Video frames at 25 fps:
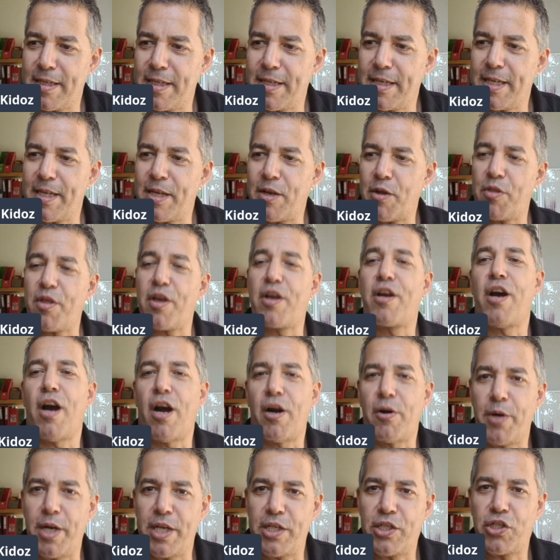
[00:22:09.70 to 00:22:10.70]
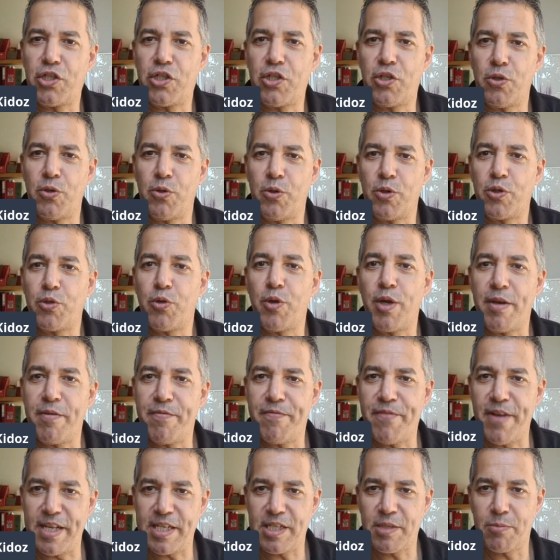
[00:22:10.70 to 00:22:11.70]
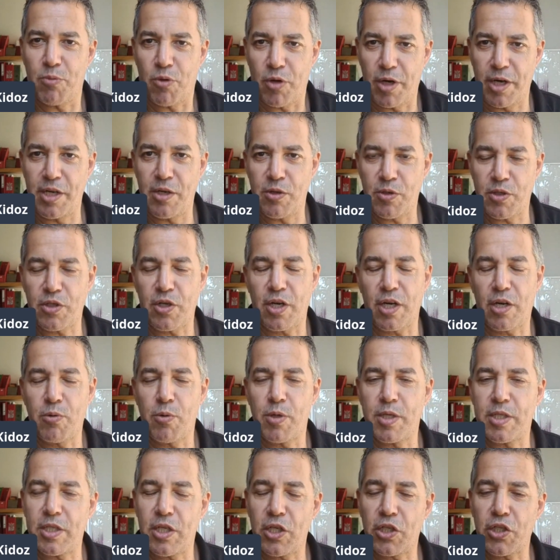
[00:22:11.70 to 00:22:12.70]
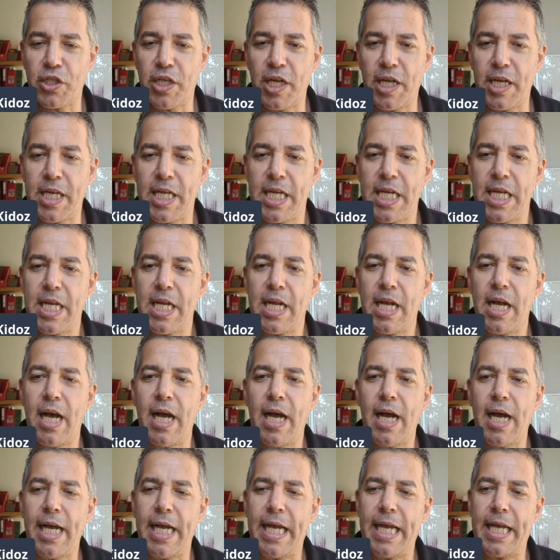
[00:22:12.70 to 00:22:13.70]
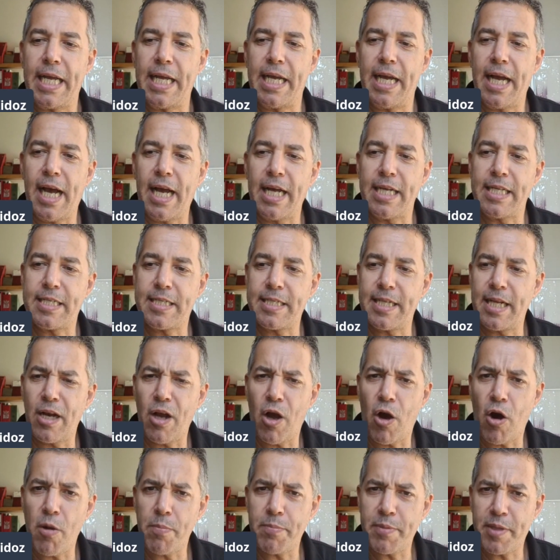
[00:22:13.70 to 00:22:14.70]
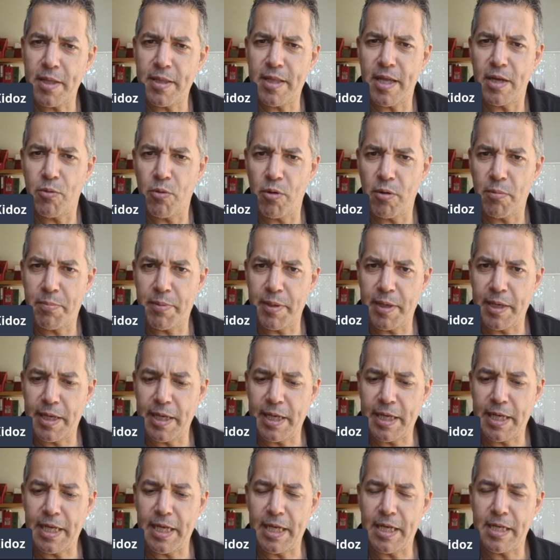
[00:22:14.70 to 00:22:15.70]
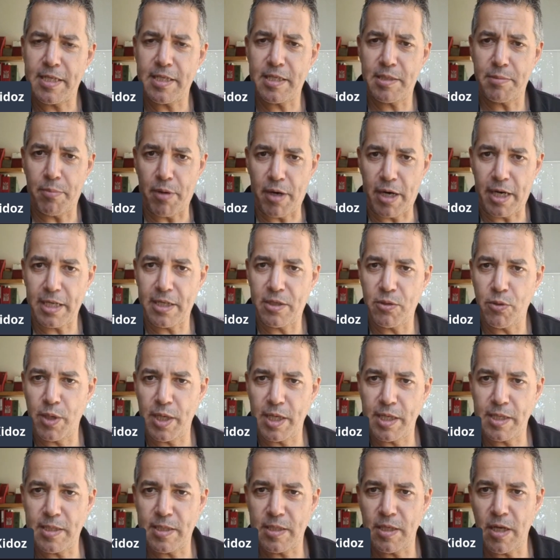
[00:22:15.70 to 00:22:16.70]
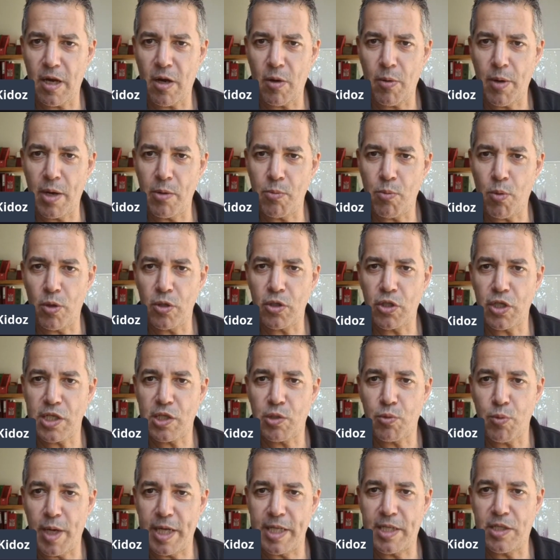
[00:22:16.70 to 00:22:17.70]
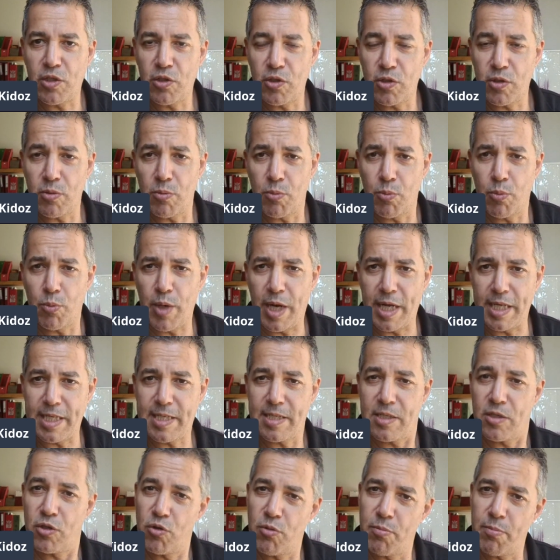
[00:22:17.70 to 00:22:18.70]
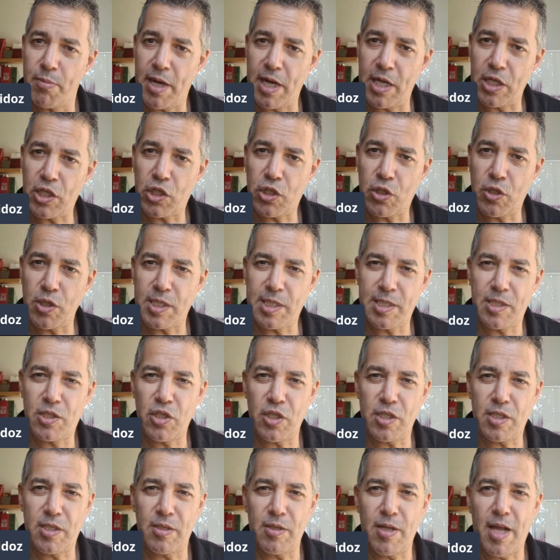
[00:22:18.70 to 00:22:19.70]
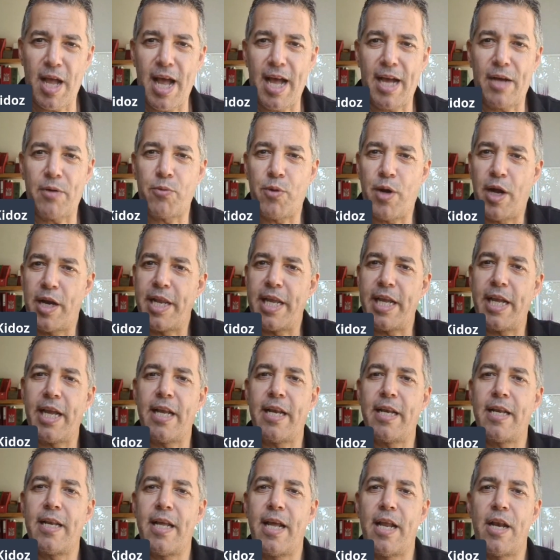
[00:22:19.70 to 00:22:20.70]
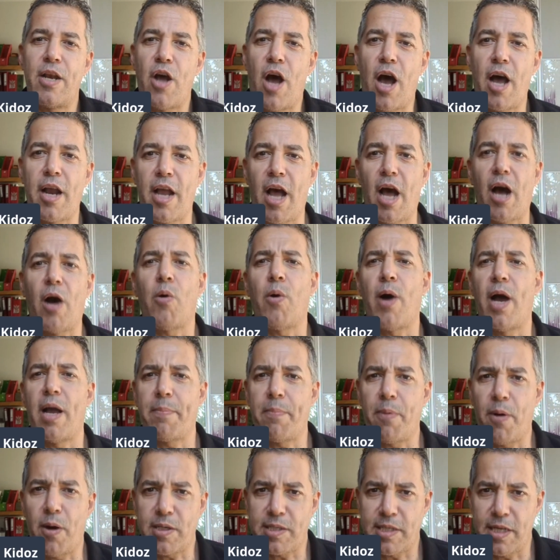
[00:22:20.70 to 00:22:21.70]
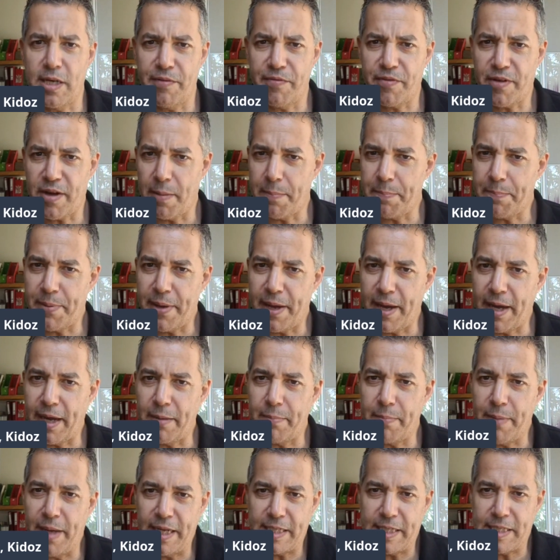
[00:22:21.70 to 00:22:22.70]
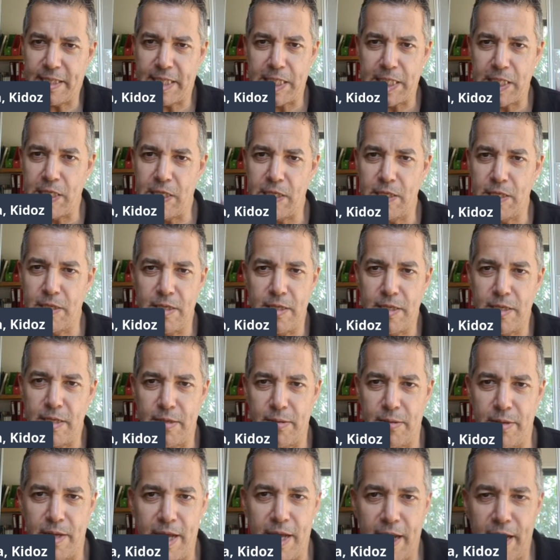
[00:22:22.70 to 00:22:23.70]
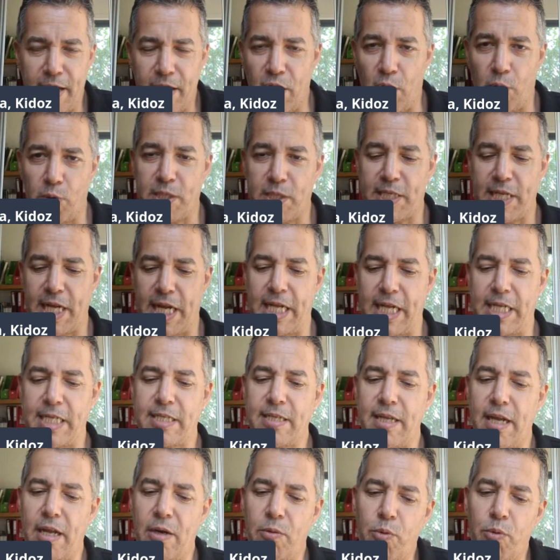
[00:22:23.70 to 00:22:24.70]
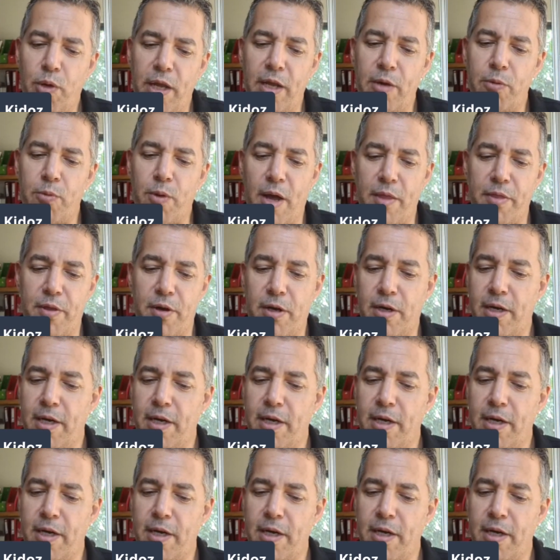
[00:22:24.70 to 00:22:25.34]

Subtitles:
the courage to invest more in user acquisition. I still hope that they will be smart doing so and won't just waste too much, because just running a non-ROI positive campaign makes no sense. And we rather,